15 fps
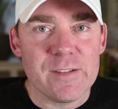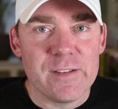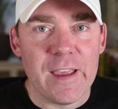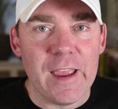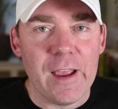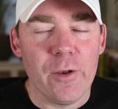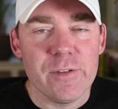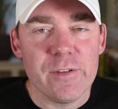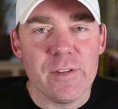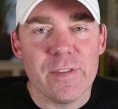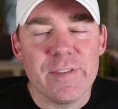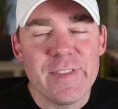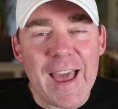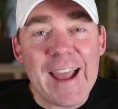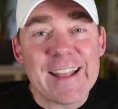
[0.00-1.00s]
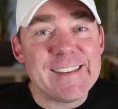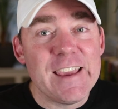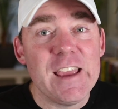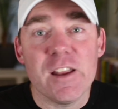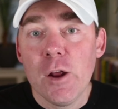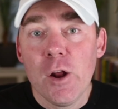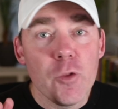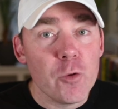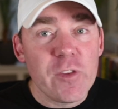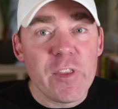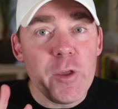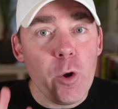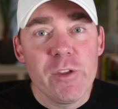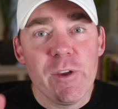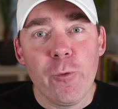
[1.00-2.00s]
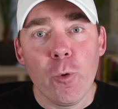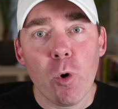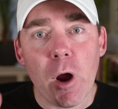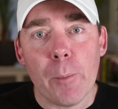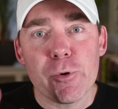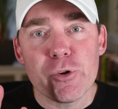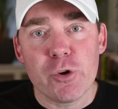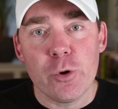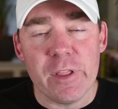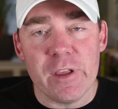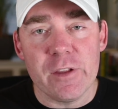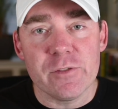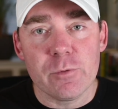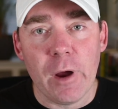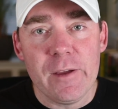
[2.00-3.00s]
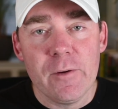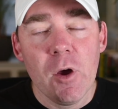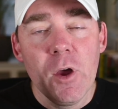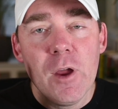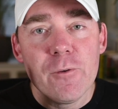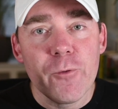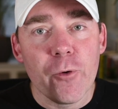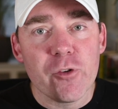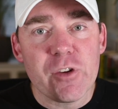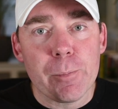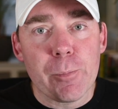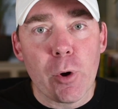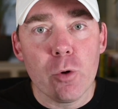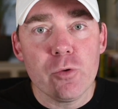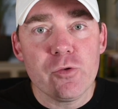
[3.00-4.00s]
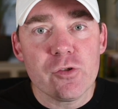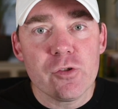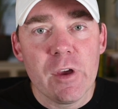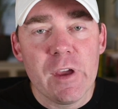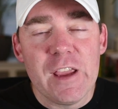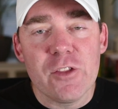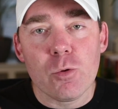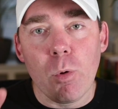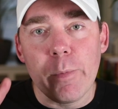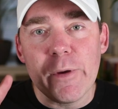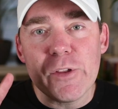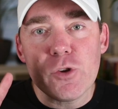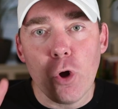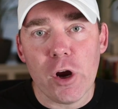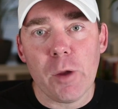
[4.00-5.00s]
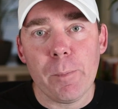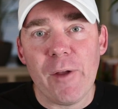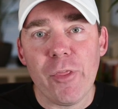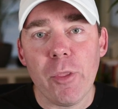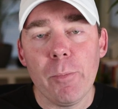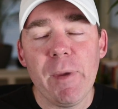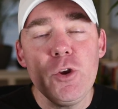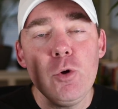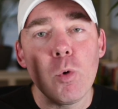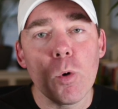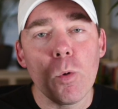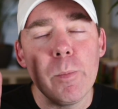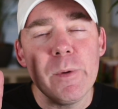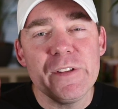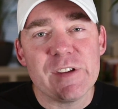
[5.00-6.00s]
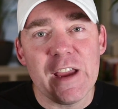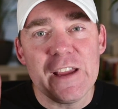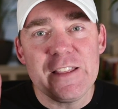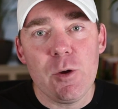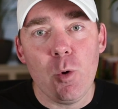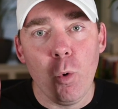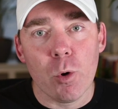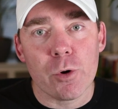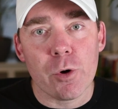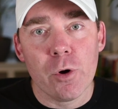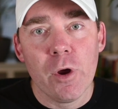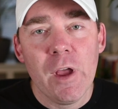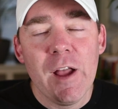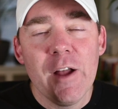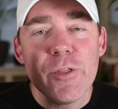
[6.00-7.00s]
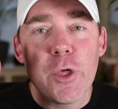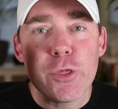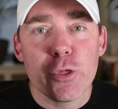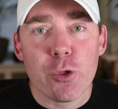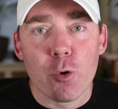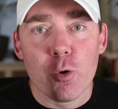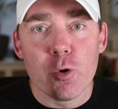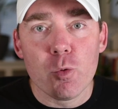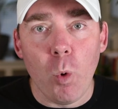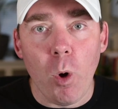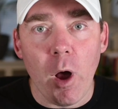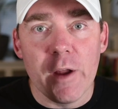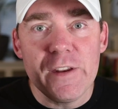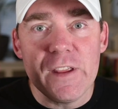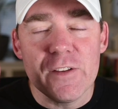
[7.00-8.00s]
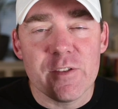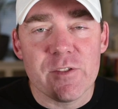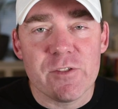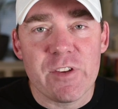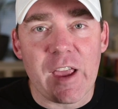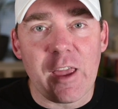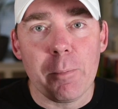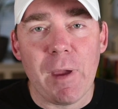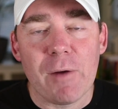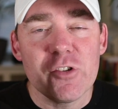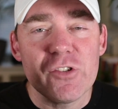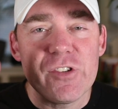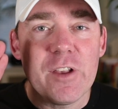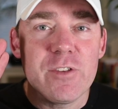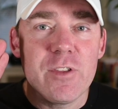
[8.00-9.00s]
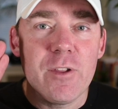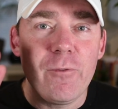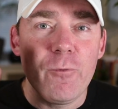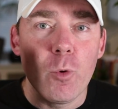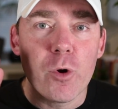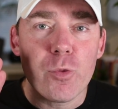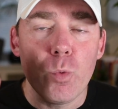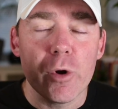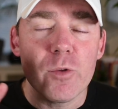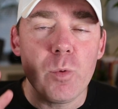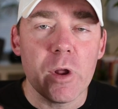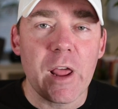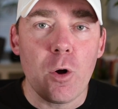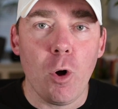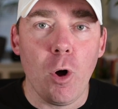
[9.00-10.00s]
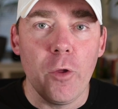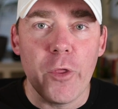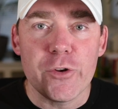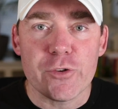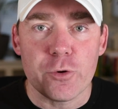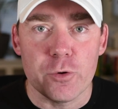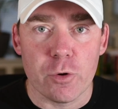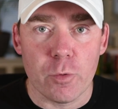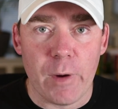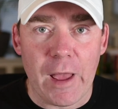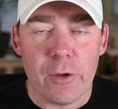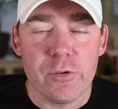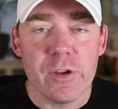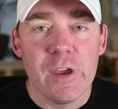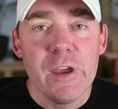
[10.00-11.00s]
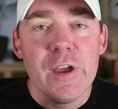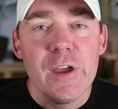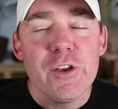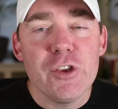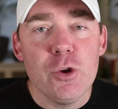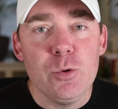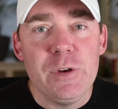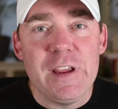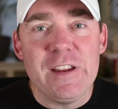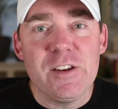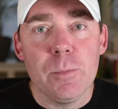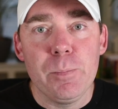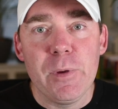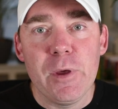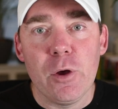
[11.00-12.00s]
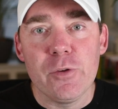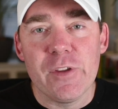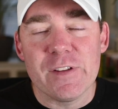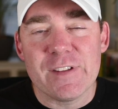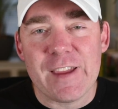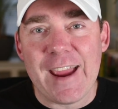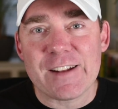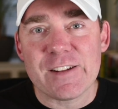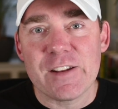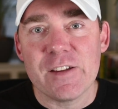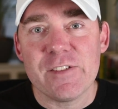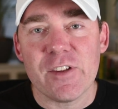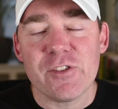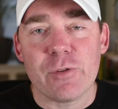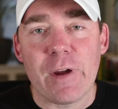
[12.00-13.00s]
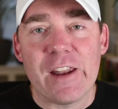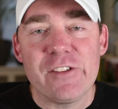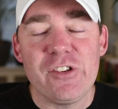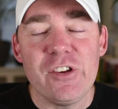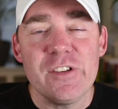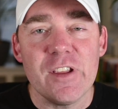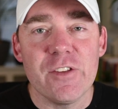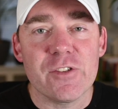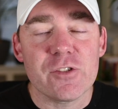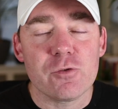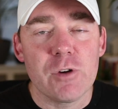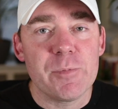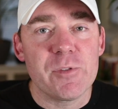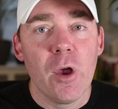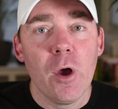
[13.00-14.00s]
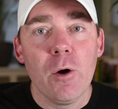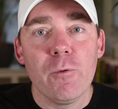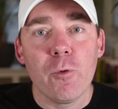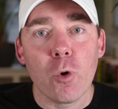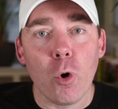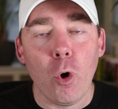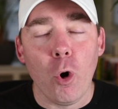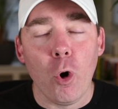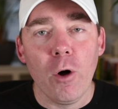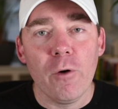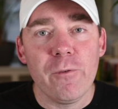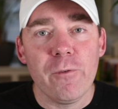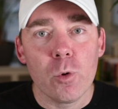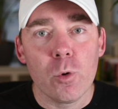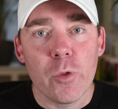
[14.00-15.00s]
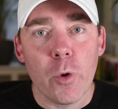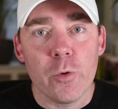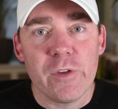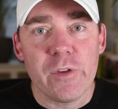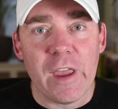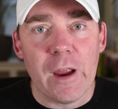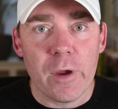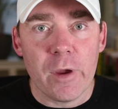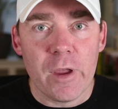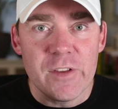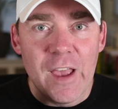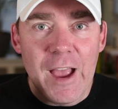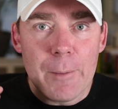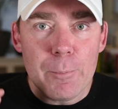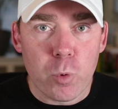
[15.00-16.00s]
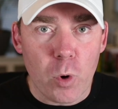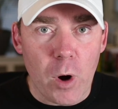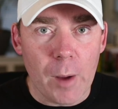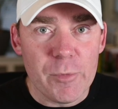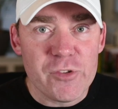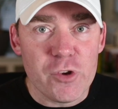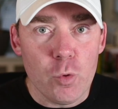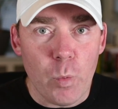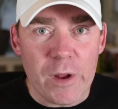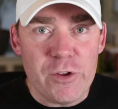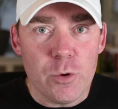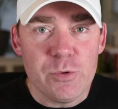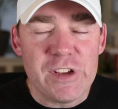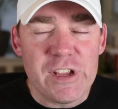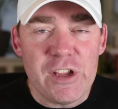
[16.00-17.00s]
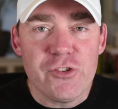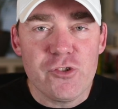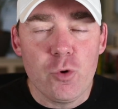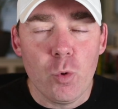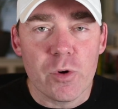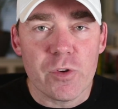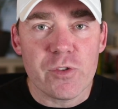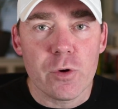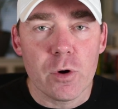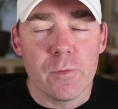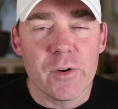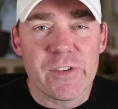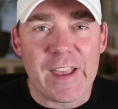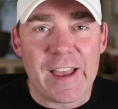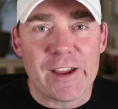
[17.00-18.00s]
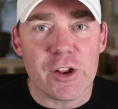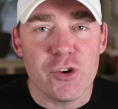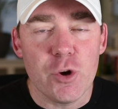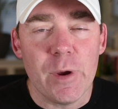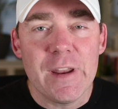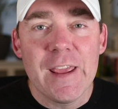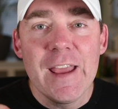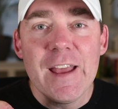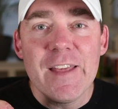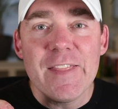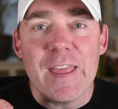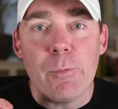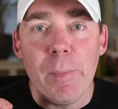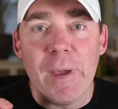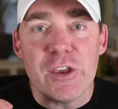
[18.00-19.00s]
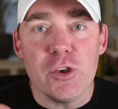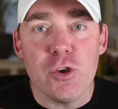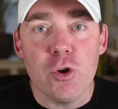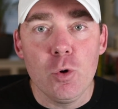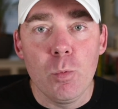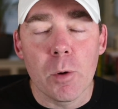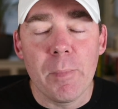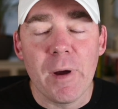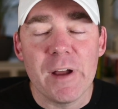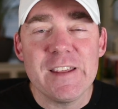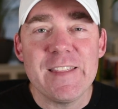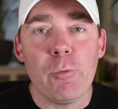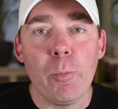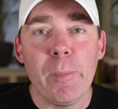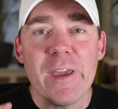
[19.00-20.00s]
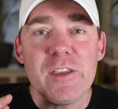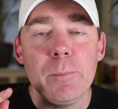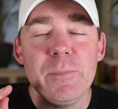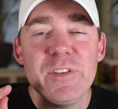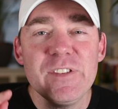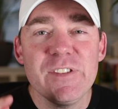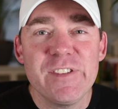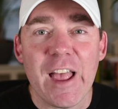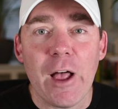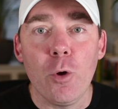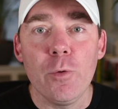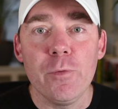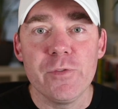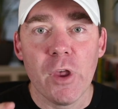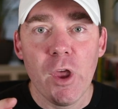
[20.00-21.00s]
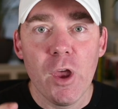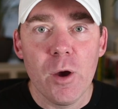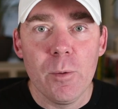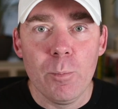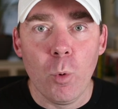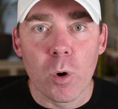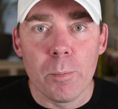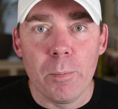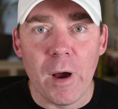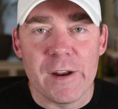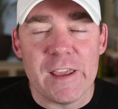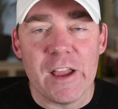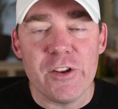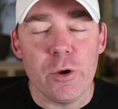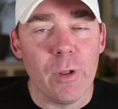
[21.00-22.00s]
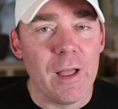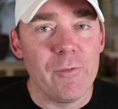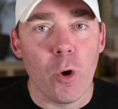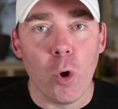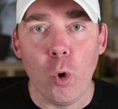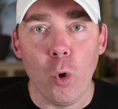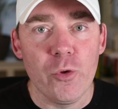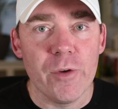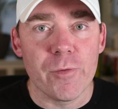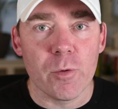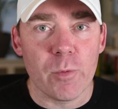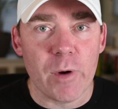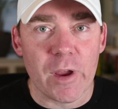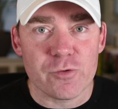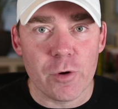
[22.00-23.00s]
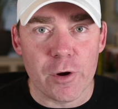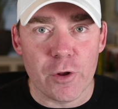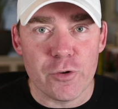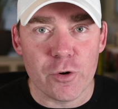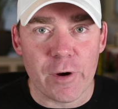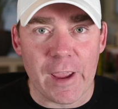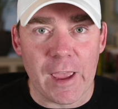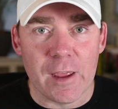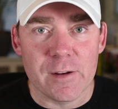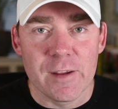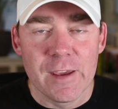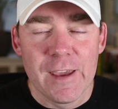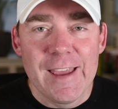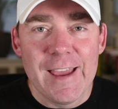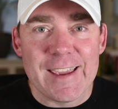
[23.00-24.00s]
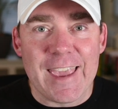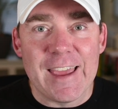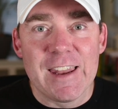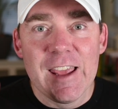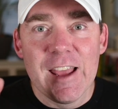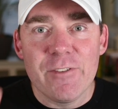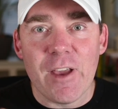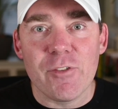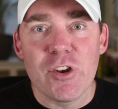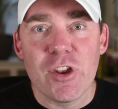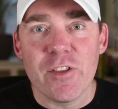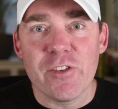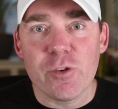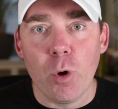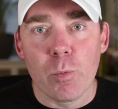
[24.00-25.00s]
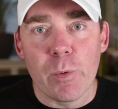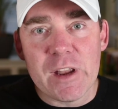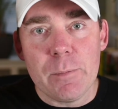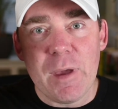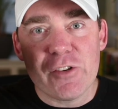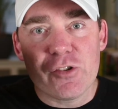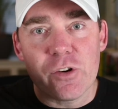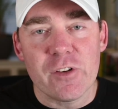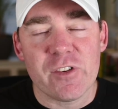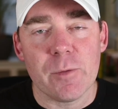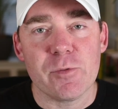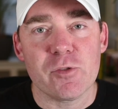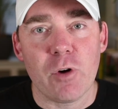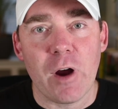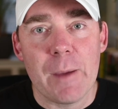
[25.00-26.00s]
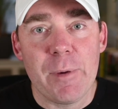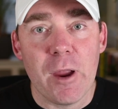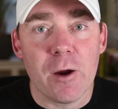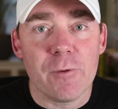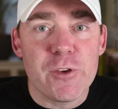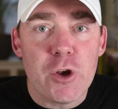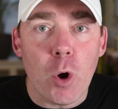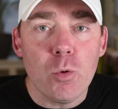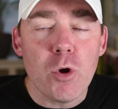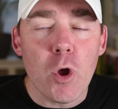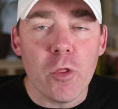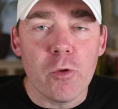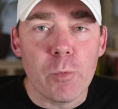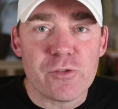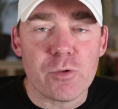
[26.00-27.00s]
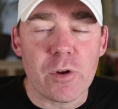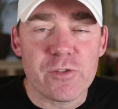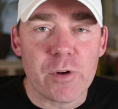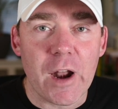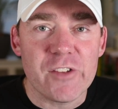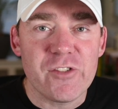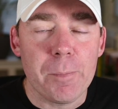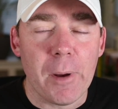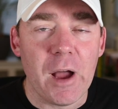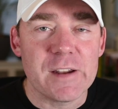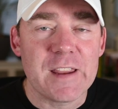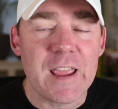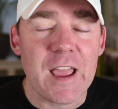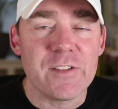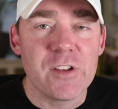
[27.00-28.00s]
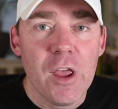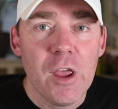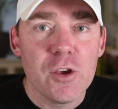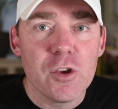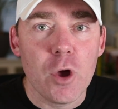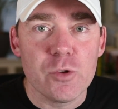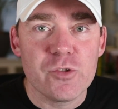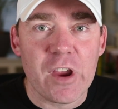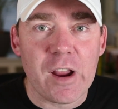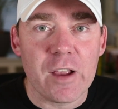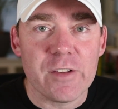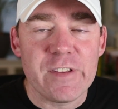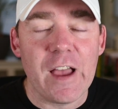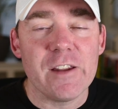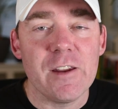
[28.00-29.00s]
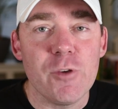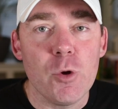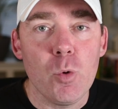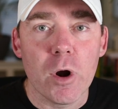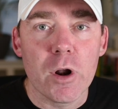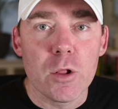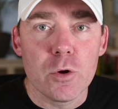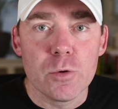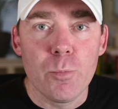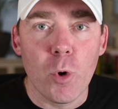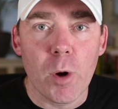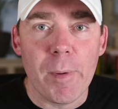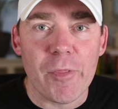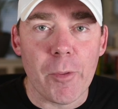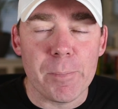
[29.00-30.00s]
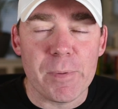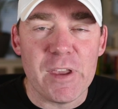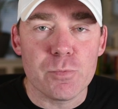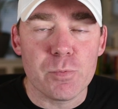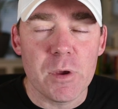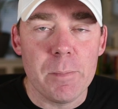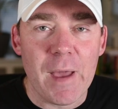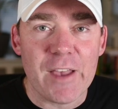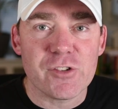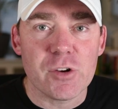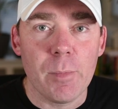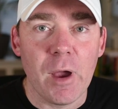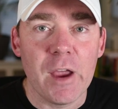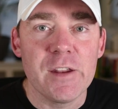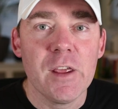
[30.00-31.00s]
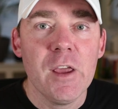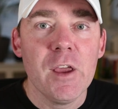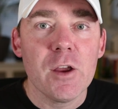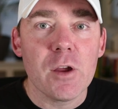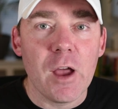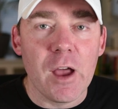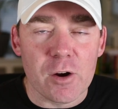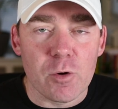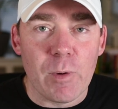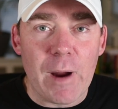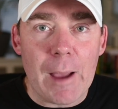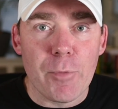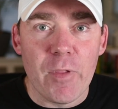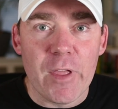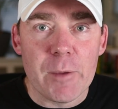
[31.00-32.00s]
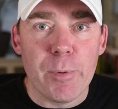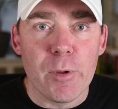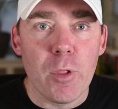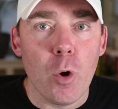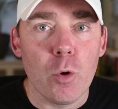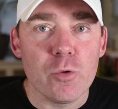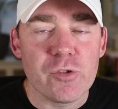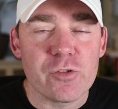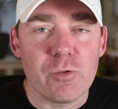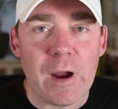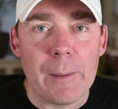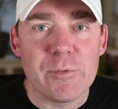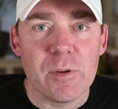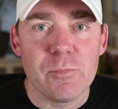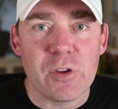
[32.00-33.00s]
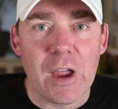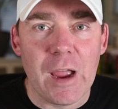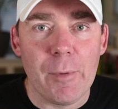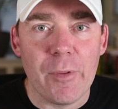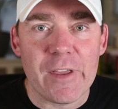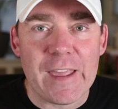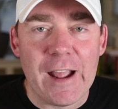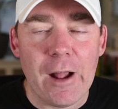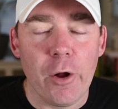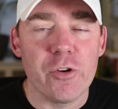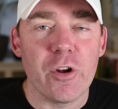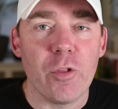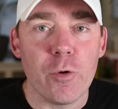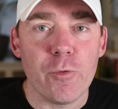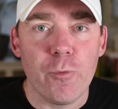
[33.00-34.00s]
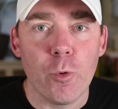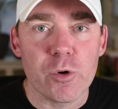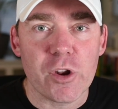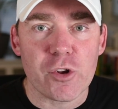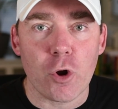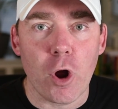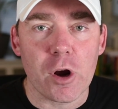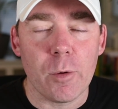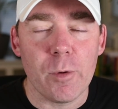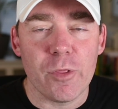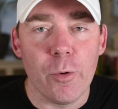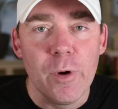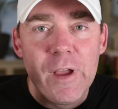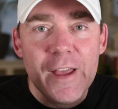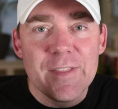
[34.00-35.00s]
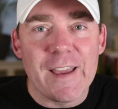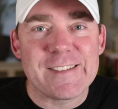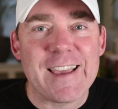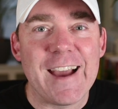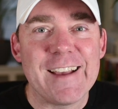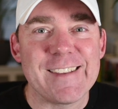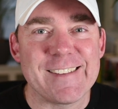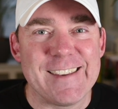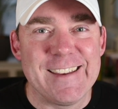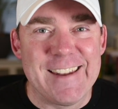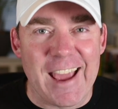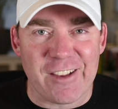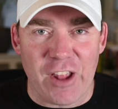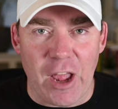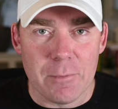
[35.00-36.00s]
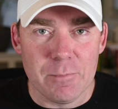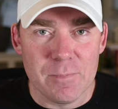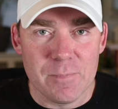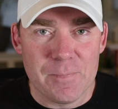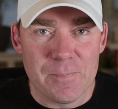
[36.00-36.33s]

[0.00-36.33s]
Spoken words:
sales. That's it. Those are the only 4 opportunities, right? First approach, either when we talk about the menu or when we take the order. The third one is second beverage sales. And the fourth one is what I call the turnaround. You need to build tactics, strategies, and scripts for all 4 of those areas. I promise you, when you teach your servers how to do it, they will make you more money. They will make themselves more money, and you'll have a whole different restaurant on your hand. Again, if you haven't done so already, make sure to subscribe here. If you don't know the Restaurant Strategy Podcast, go check us out. And if you want to learn more about the P3 Mastermind, grab the link below. Just grab some time on the calendar. I look forward to talking with you. Thanks, guys. I'll see you next time.